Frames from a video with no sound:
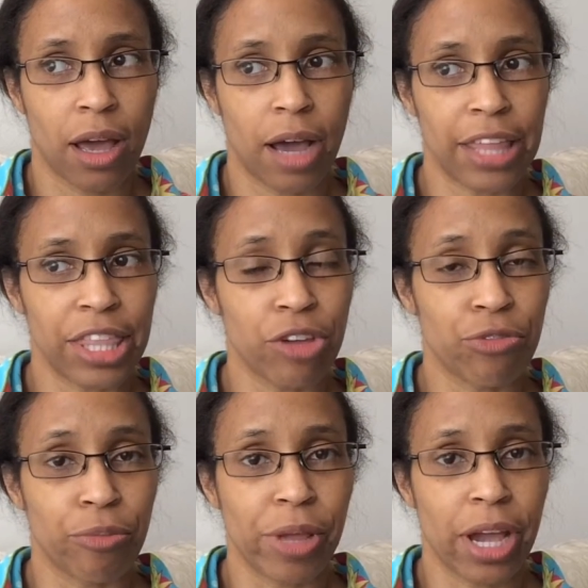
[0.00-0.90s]
I think
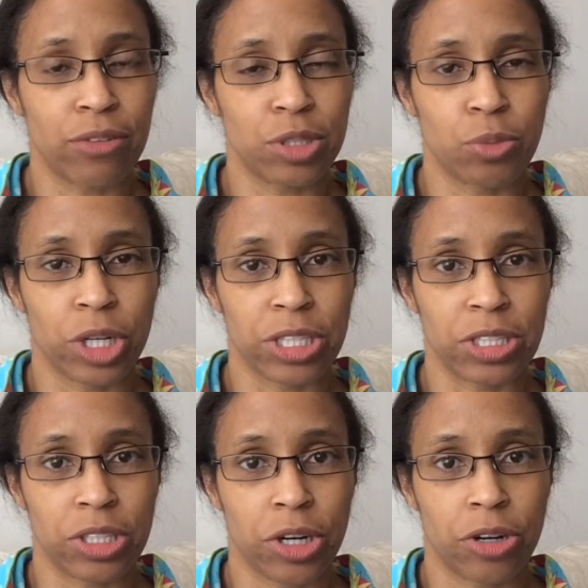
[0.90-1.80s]
for me, I was more
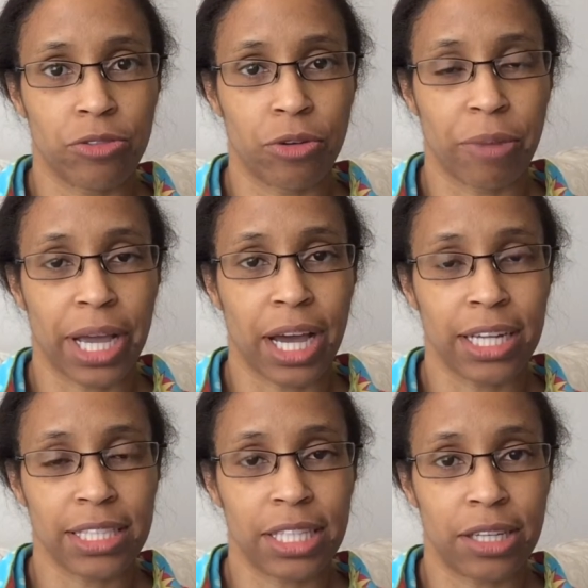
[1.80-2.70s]
concerned for my
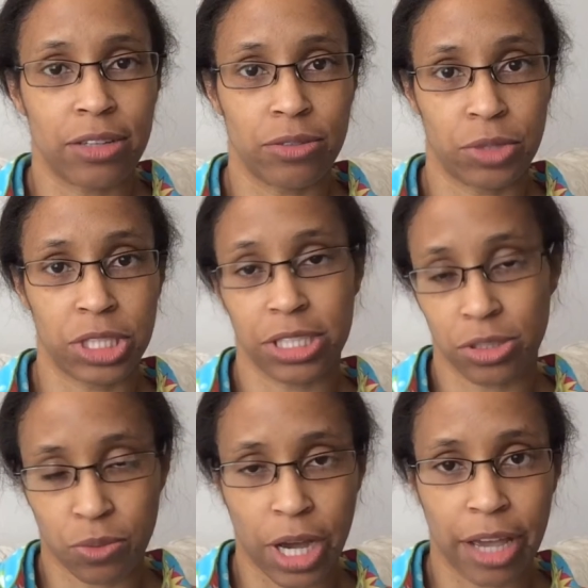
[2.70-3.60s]
auntie, which is
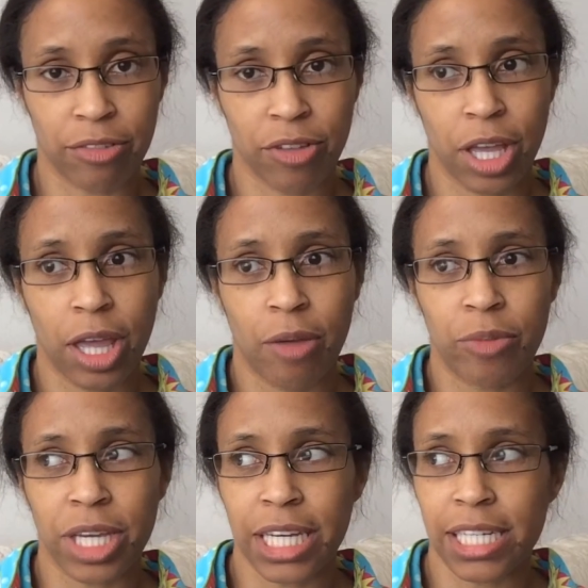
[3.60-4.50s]
his wife,
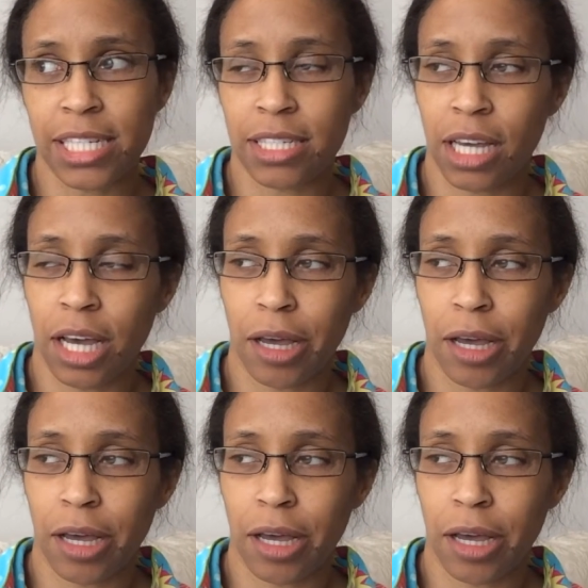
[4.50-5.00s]
because